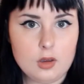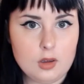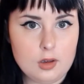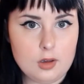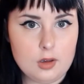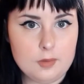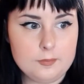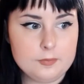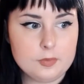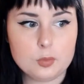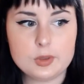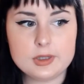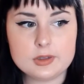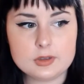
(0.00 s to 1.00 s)
um,
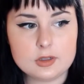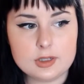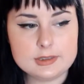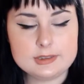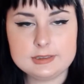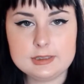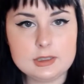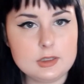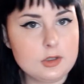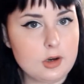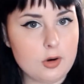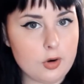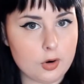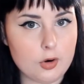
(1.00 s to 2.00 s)
with
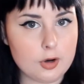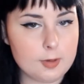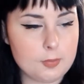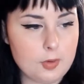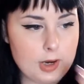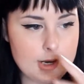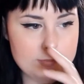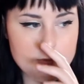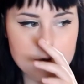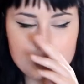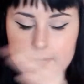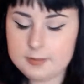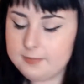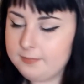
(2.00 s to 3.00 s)
concealer or
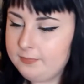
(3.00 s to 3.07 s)
primer